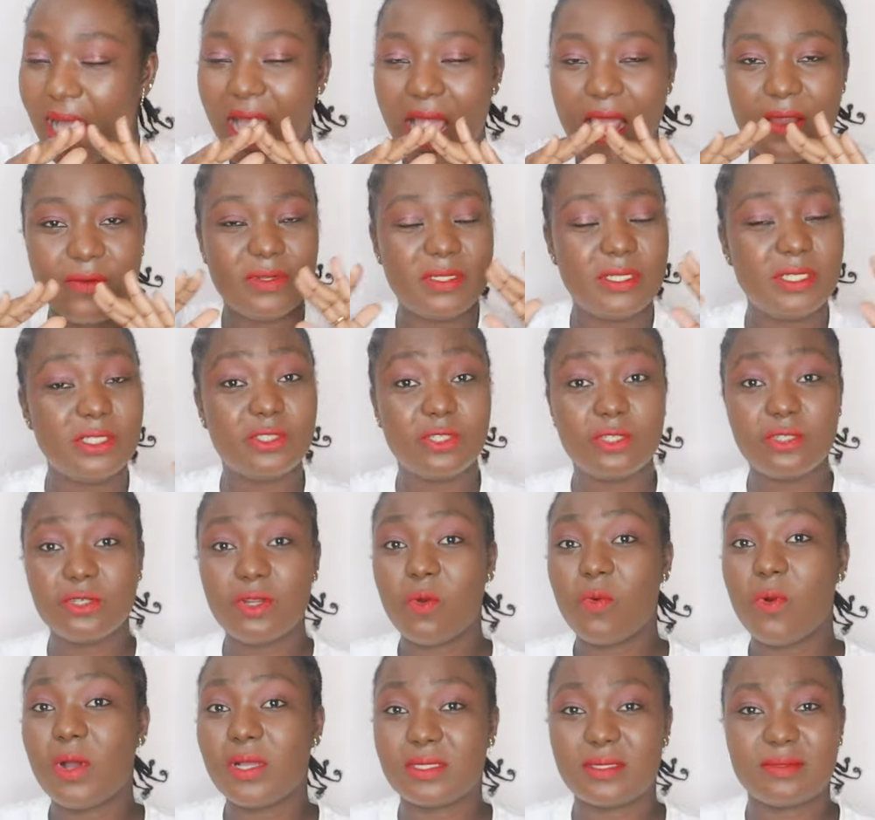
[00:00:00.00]
I really don't
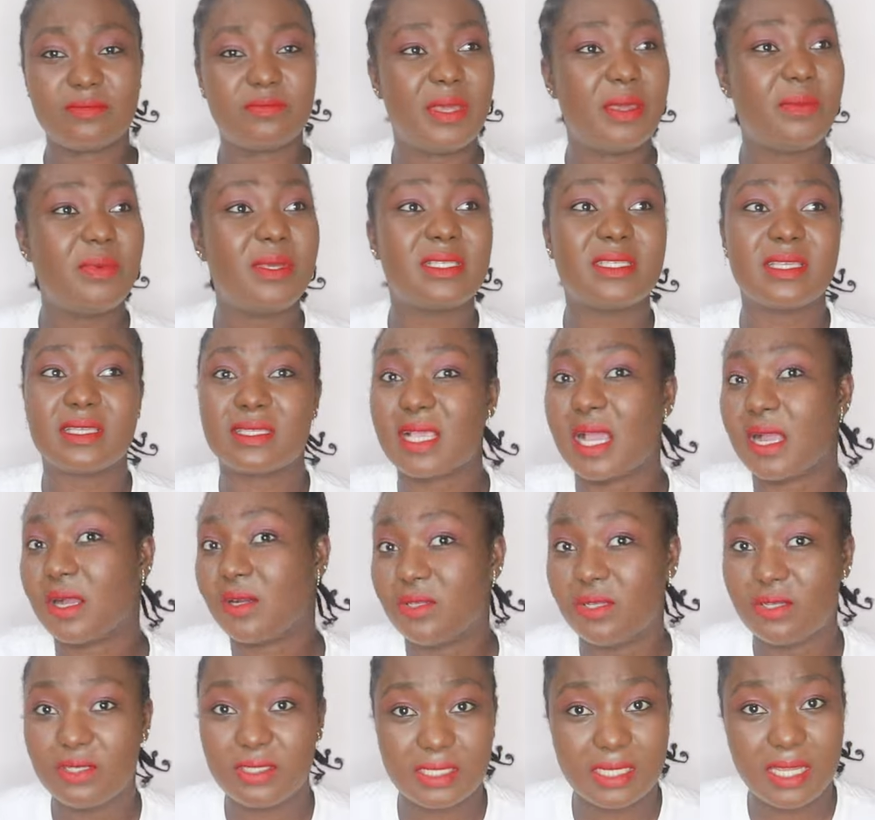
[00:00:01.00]
know what, maybe it's a
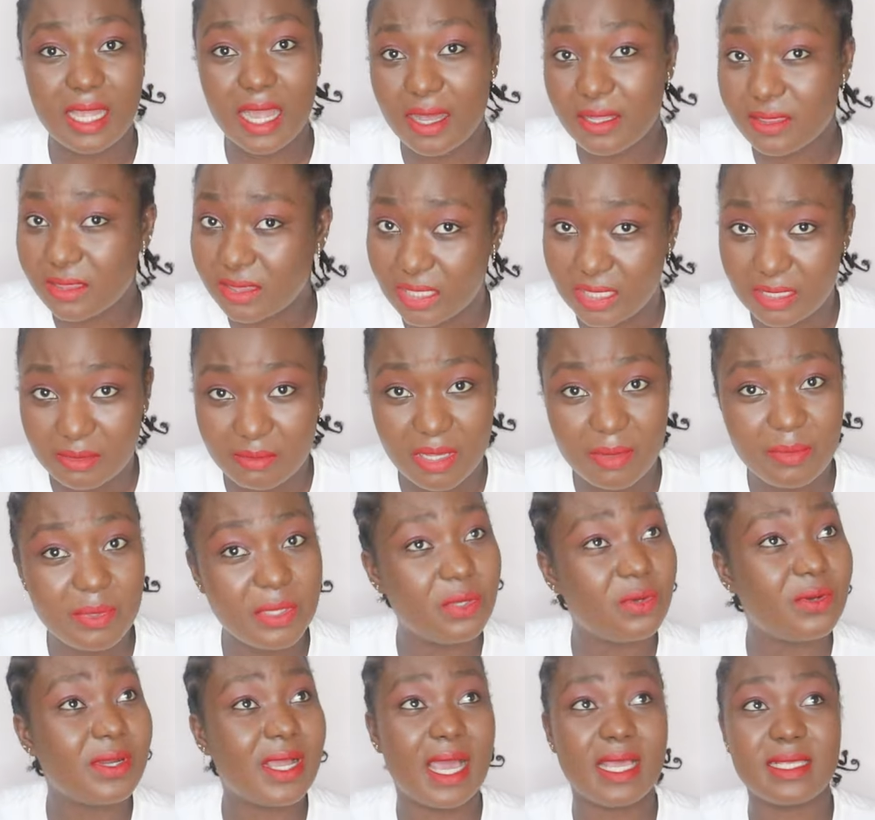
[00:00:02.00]
psychological thing.
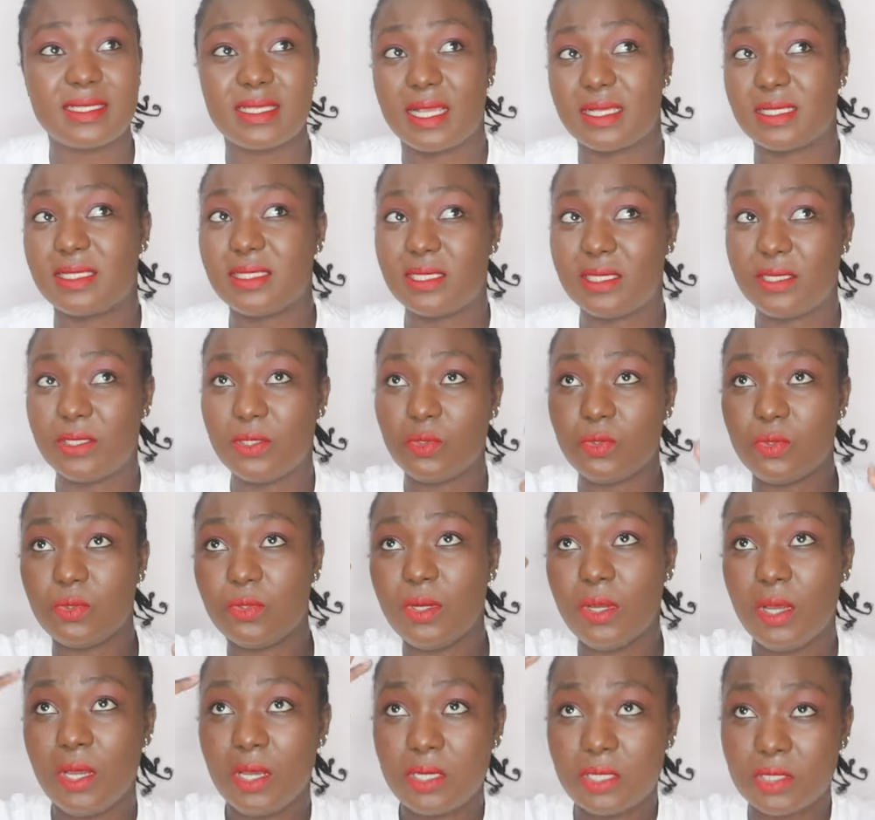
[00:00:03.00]
Maybe you guys are
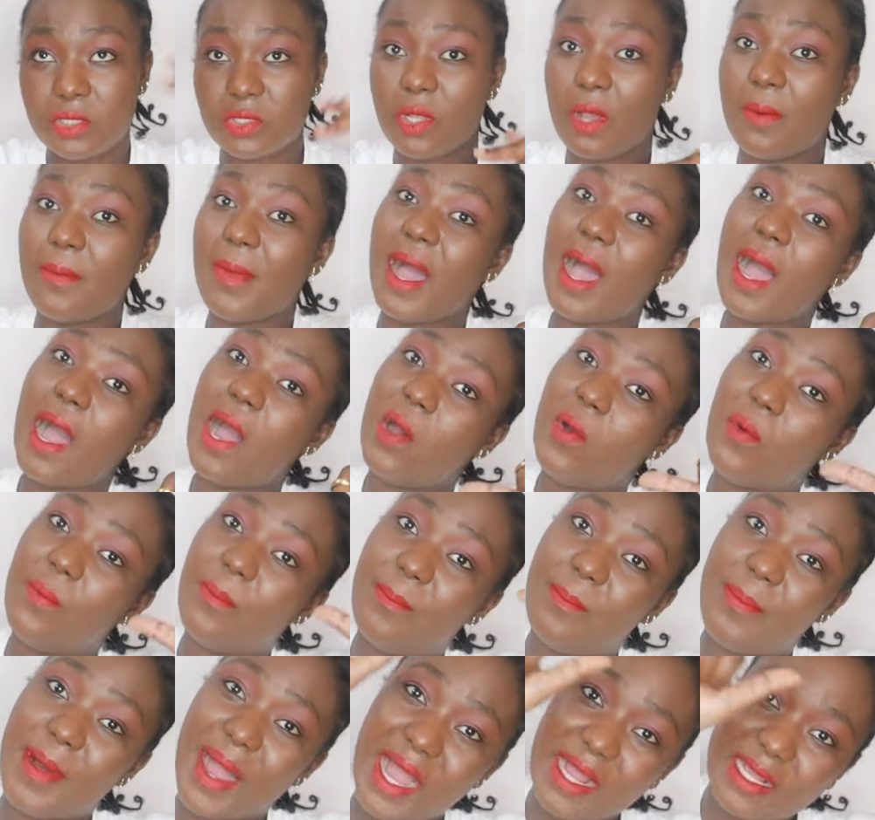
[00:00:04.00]
still
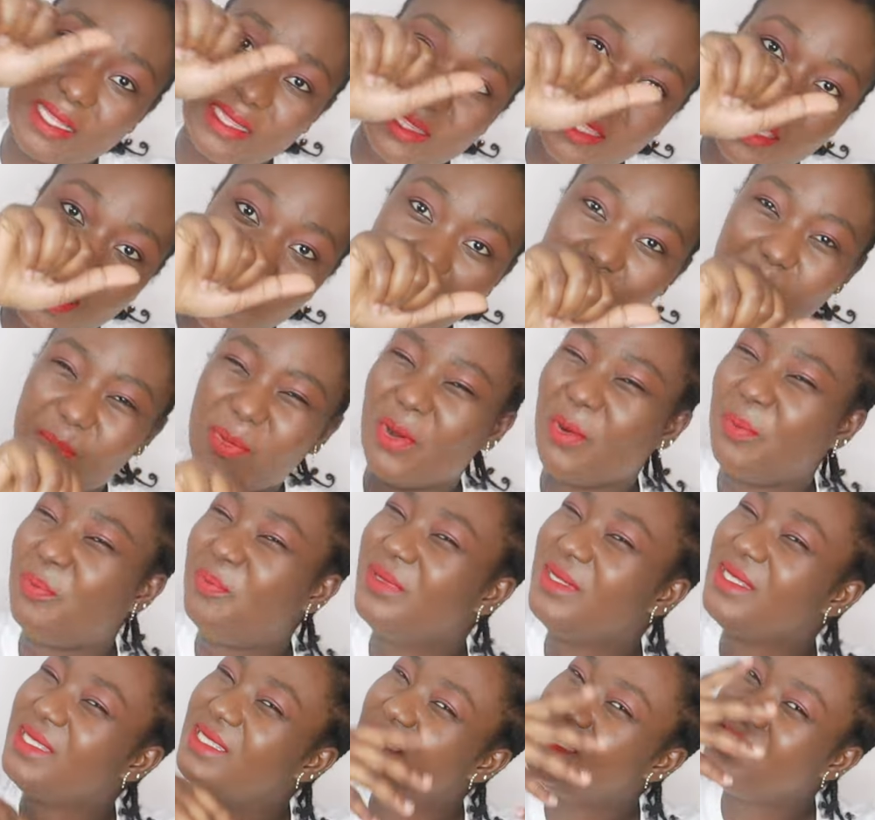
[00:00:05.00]
somehow back there, but
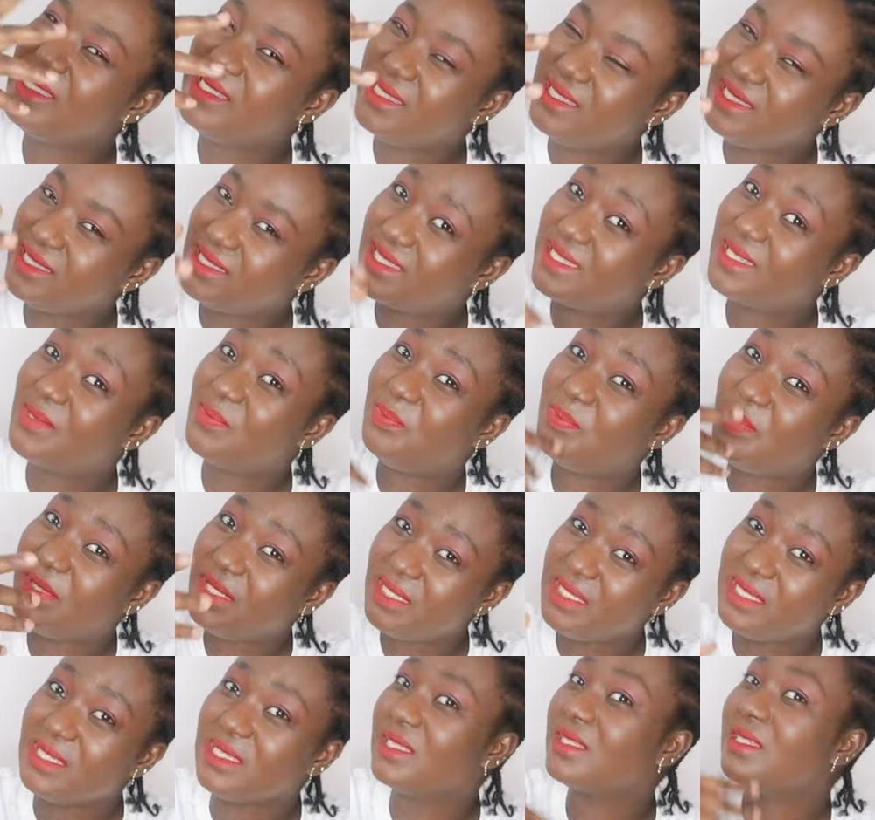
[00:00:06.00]
please,
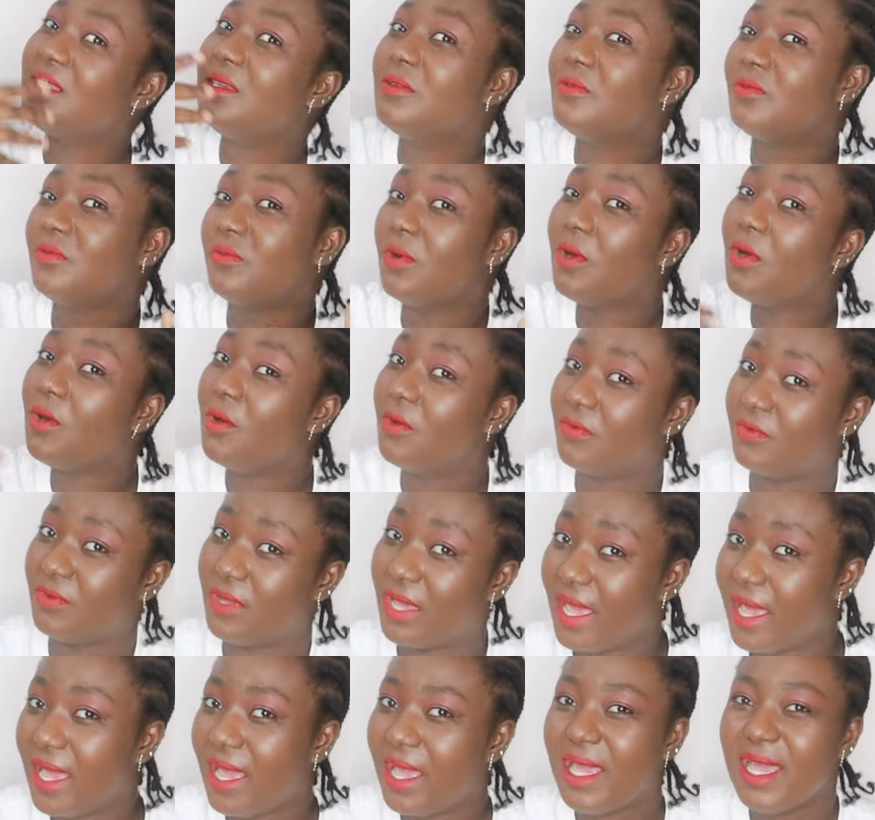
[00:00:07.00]
please evolve.
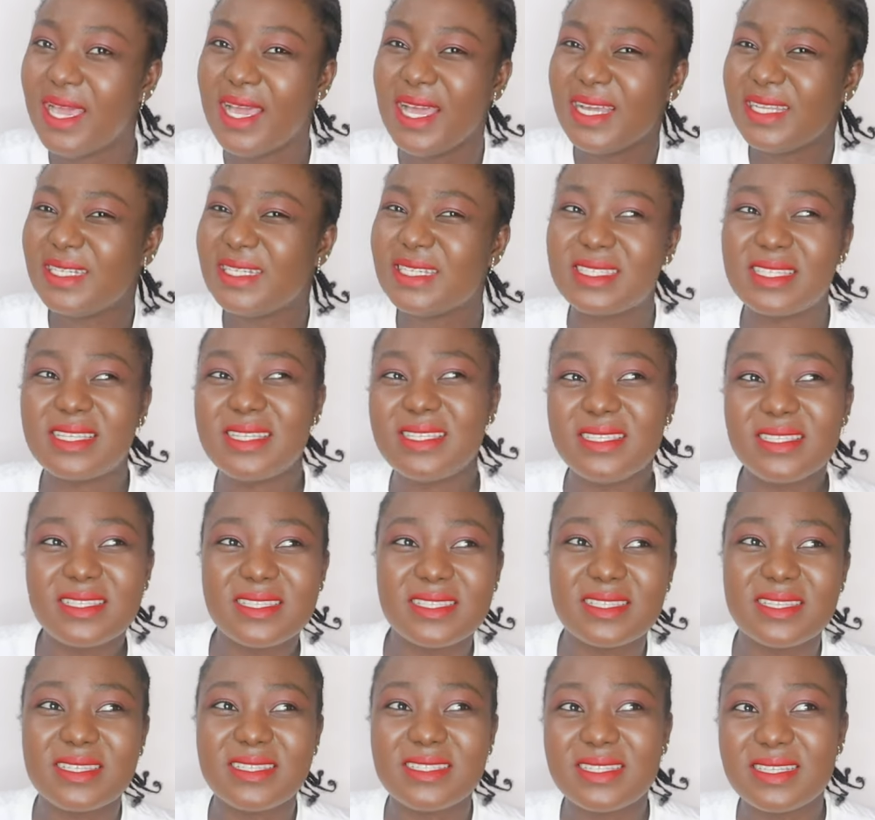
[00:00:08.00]
Eh? This
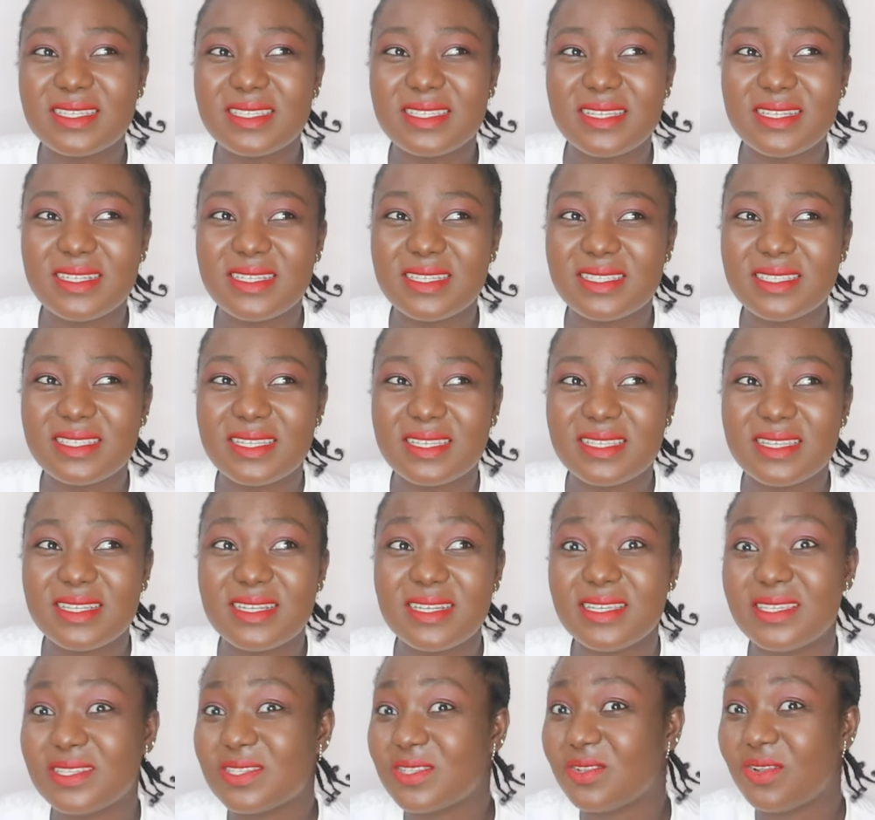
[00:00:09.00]

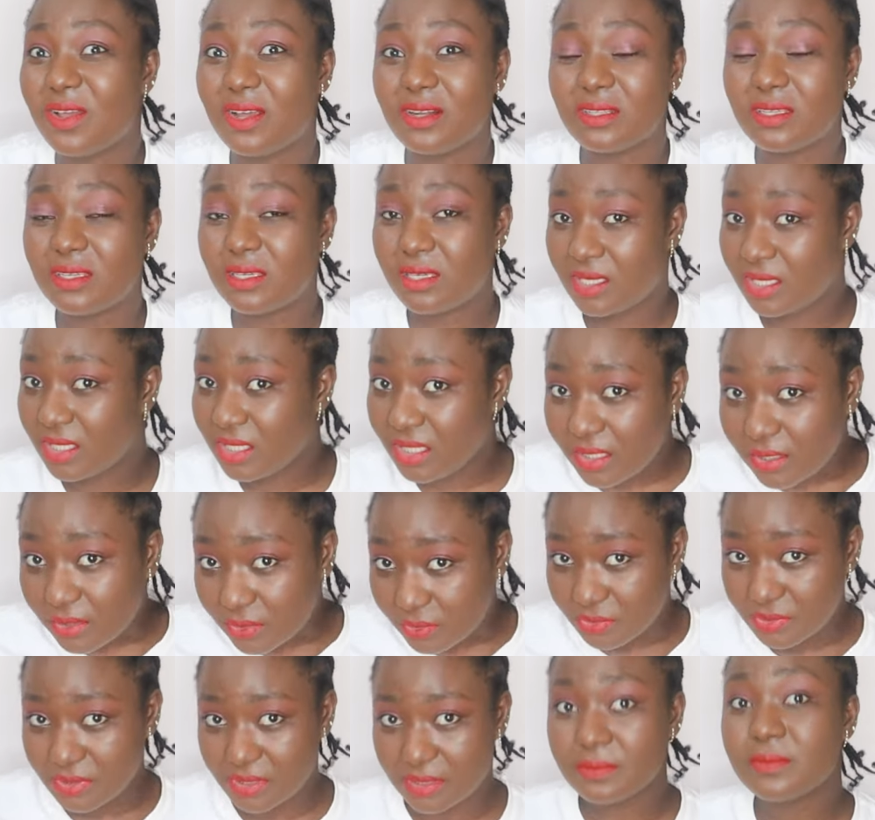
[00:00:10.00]
thing is not
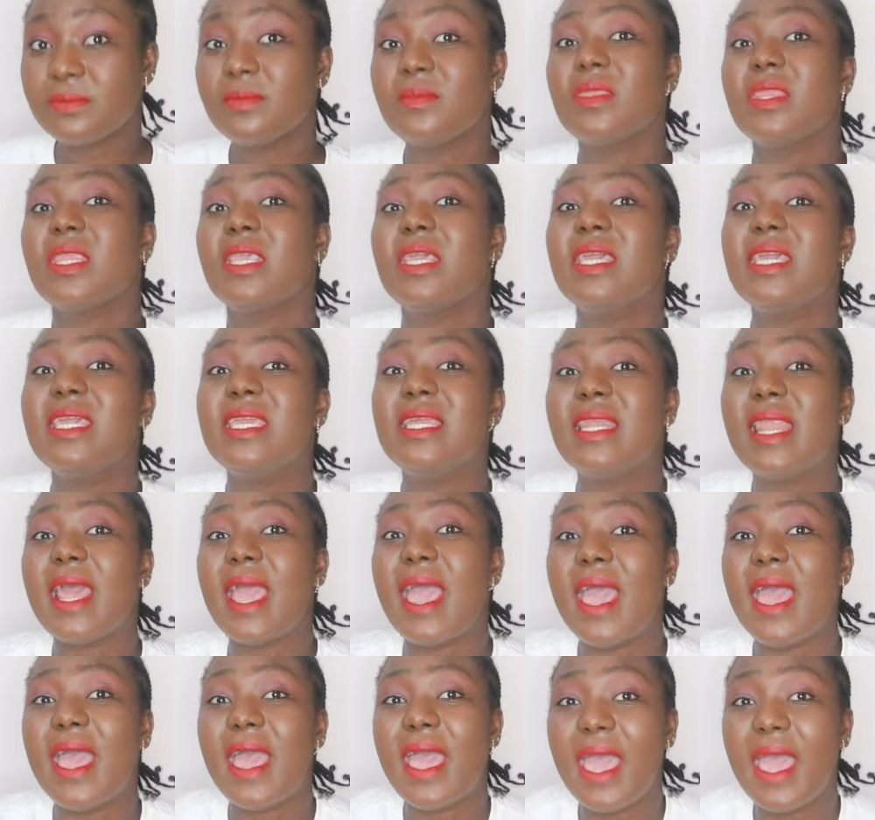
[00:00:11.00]
cute in